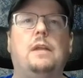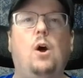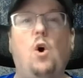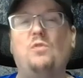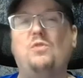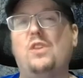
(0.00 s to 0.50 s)

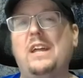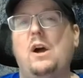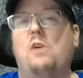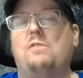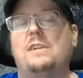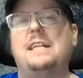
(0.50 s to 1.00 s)
Hopefully,
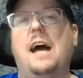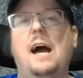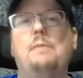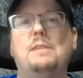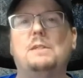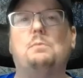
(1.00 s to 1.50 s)
over
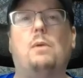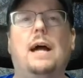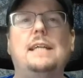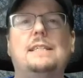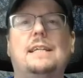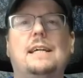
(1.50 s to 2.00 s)
time, this
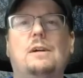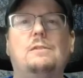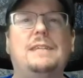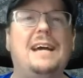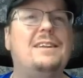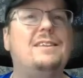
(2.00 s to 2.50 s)
price can go
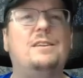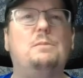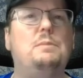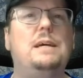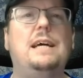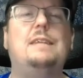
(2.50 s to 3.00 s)
down a little
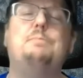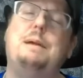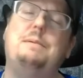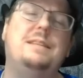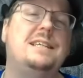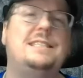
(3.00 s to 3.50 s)
bit and
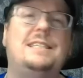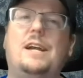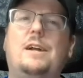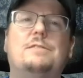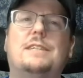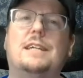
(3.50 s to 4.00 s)
maybe these
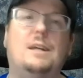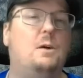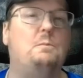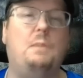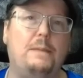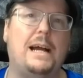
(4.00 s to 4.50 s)
tariffs can
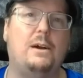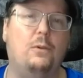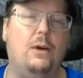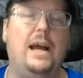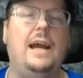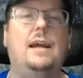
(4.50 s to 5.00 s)
go back
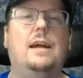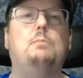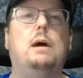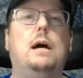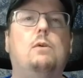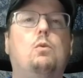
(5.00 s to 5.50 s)
away,
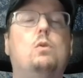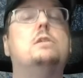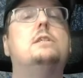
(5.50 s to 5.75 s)
but we'll